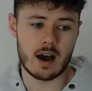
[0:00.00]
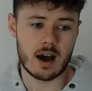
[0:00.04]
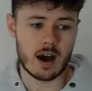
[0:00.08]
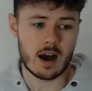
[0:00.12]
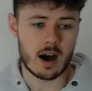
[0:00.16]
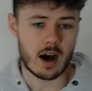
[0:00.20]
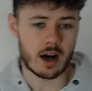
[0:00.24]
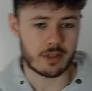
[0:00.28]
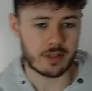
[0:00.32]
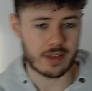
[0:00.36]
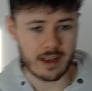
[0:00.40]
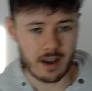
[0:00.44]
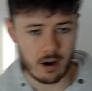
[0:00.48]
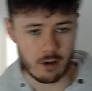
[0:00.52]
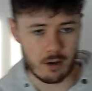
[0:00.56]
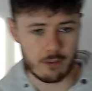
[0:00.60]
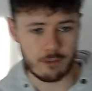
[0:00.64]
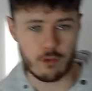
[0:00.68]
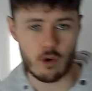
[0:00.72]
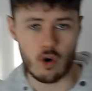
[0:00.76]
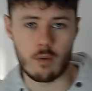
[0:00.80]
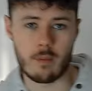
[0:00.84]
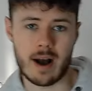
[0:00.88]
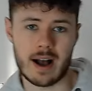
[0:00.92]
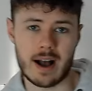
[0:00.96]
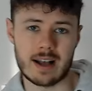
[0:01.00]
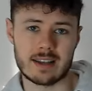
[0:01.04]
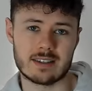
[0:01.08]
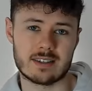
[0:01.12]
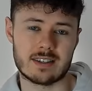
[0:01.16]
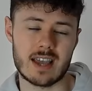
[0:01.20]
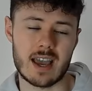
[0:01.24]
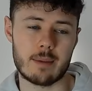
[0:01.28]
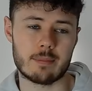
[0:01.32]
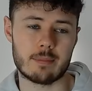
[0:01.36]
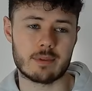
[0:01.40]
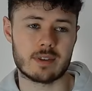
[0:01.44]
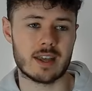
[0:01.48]
I think our form has
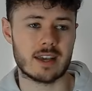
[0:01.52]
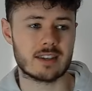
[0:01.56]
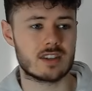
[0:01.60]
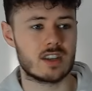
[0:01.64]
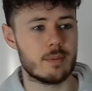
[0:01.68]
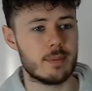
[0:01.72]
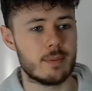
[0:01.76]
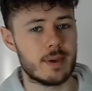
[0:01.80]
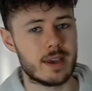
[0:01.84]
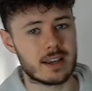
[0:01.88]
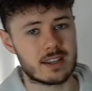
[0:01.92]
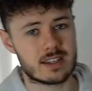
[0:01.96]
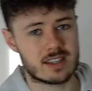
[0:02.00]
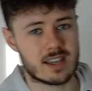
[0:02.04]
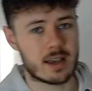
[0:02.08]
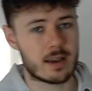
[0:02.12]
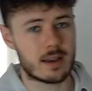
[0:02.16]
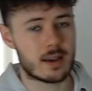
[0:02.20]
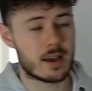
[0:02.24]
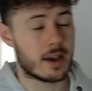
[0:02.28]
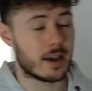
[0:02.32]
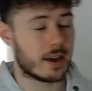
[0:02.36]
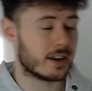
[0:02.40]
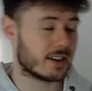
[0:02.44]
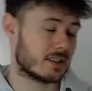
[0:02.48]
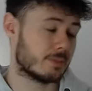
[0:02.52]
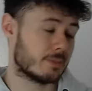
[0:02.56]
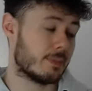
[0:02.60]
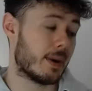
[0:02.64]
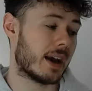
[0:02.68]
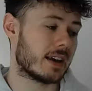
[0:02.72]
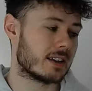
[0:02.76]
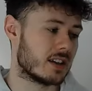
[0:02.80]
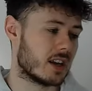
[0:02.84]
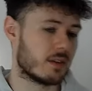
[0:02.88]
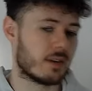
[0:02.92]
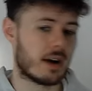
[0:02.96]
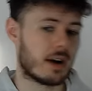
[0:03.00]
dipped. That's to be
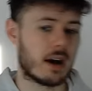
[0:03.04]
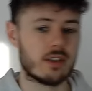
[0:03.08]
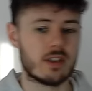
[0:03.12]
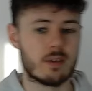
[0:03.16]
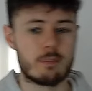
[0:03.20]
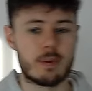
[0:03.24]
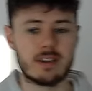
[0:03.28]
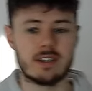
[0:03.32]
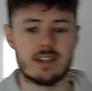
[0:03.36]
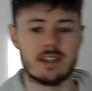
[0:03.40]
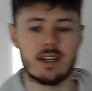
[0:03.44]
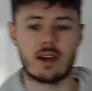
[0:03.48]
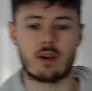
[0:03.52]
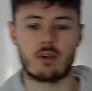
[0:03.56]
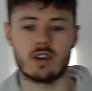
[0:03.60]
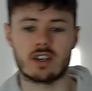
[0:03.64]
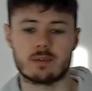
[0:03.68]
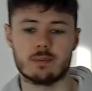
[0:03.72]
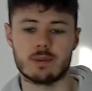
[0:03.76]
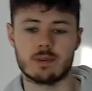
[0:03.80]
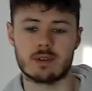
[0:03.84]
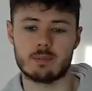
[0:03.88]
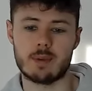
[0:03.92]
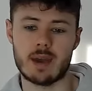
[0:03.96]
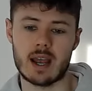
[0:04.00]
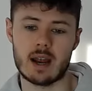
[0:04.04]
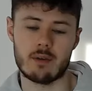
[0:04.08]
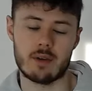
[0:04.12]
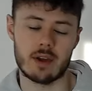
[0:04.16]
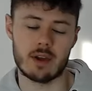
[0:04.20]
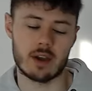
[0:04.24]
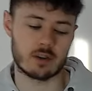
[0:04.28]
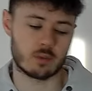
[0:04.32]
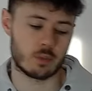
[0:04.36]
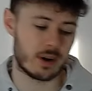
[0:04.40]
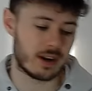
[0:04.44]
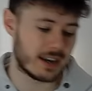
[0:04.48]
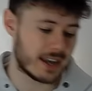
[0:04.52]
expected around the busy Christmas
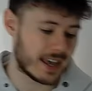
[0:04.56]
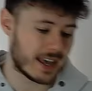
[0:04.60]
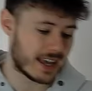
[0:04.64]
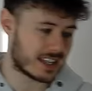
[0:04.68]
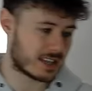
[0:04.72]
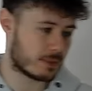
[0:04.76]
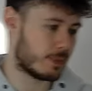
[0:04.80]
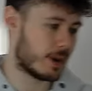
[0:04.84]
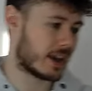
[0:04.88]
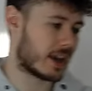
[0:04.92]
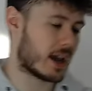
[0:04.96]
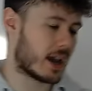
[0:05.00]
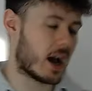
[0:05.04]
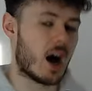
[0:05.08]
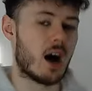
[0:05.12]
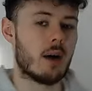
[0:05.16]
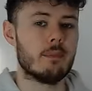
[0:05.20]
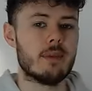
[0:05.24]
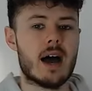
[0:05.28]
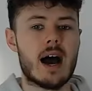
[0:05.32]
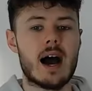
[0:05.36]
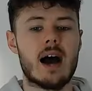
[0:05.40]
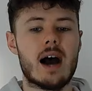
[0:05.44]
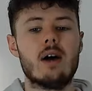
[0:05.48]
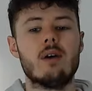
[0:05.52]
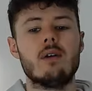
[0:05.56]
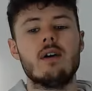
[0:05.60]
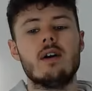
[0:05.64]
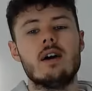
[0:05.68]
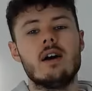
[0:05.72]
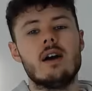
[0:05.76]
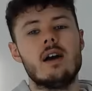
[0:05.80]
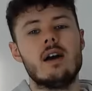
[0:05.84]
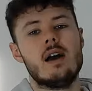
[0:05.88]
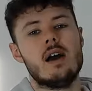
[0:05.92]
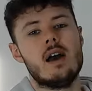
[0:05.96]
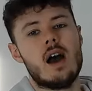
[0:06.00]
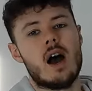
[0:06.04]
period. We need to pick it up now,
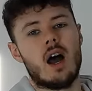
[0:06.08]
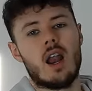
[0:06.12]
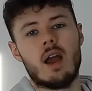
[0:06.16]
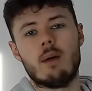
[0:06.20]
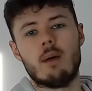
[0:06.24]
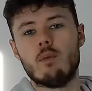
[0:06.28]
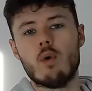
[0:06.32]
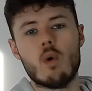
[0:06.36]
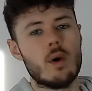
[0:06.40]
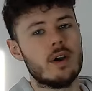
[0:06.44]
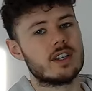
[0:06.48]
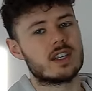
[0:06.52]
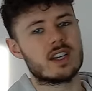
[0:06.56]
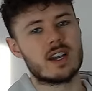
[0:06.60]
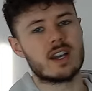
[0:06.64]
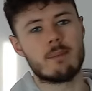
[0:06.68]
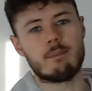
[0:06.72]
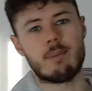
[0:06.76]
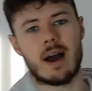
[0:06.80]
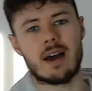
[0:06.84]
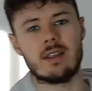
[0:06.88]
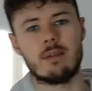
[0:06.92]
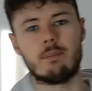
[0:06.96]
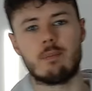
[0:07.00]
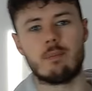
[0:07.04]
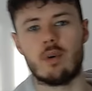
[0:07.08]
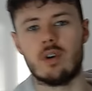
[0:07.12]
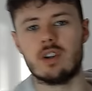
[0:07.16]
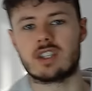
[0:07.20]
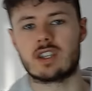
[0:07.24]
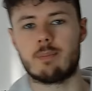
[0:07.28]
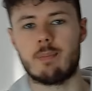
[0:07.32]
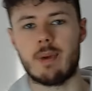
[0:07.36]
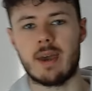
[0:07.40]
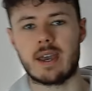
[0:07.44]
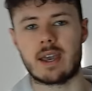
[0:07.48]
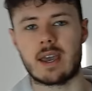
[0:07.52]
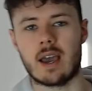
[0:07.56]
and I'm always going to back the boys to
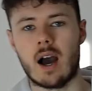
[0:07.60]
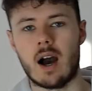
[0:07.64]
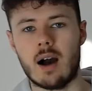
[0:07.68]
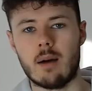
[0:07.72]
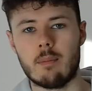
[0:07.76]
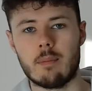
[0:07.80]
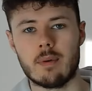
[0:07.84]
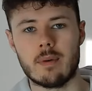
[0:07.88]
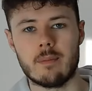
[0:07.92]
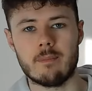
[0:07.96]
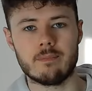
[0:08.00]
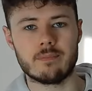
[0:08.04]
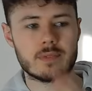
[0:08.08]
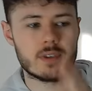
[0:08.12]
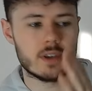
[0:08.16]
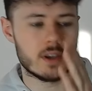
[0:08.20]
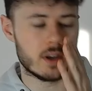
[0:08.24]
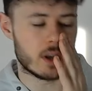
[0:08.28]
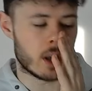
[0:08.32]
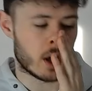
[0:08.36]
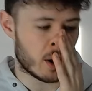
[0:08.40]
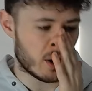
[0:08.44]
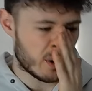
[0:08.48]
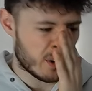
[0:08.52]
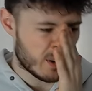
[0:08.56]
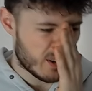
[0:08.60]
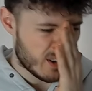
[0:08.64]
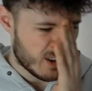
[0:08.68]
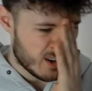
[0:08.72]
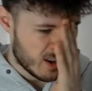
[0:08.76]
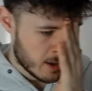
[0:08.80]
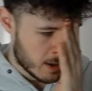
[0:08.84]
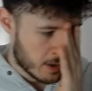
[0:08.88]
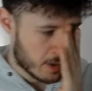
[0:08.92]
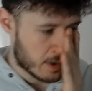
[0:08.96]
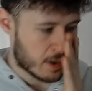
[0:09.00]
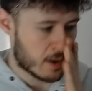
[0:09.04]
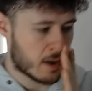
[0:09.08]
pick it up.
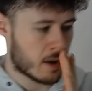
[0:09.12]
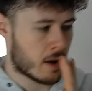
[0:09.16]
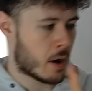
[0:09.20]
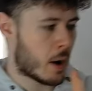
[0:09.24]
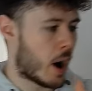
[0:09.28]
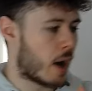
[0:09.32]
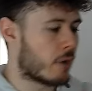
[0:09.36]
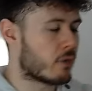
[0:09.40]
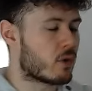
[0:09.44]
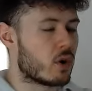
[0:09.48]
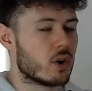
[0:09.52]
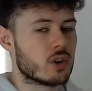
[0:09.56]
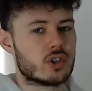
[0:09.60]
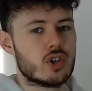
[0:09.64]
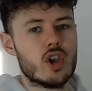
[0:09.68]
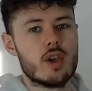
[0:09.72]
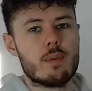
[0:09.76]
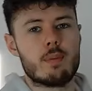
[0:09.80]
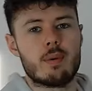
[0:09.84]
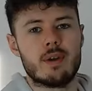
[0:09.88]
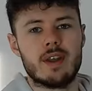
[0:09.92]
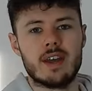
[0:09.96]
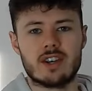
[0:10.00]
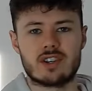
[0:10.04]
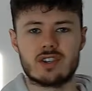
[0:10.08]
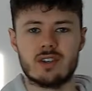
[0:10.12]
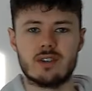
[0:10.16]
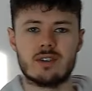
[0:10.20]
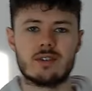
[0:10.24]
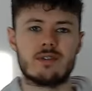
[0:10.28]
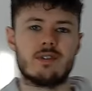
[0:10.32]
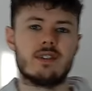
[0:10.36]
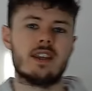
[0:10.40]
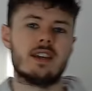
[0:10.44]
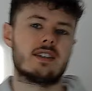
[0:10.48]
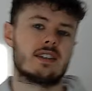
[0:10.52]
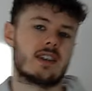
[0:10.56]
I've got 2 predictions for this